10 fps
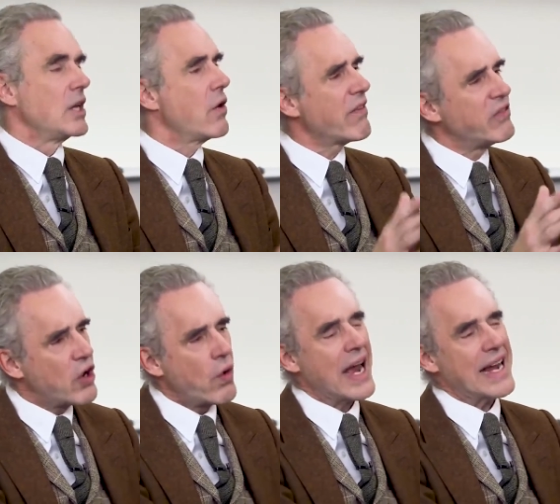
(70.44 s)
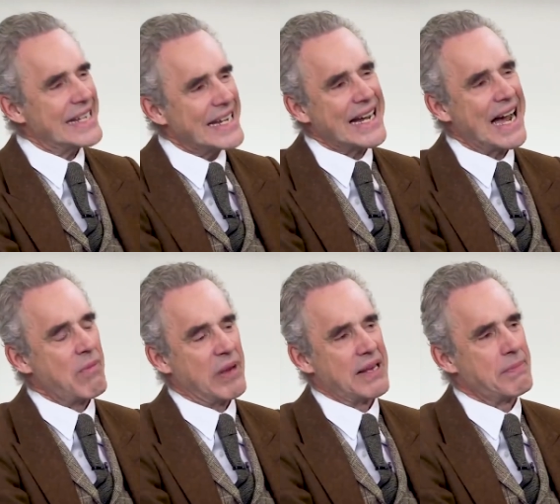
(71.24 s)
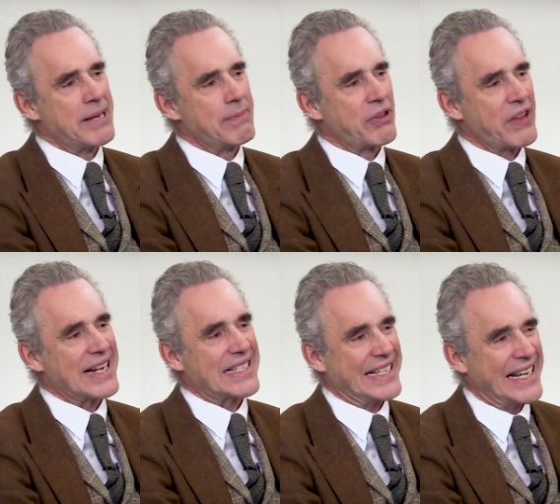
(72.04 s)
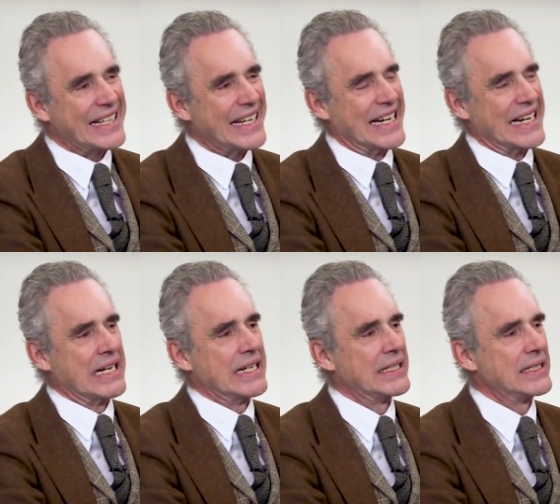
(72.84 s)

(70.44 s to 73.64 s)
You have no idea how many people that's killing.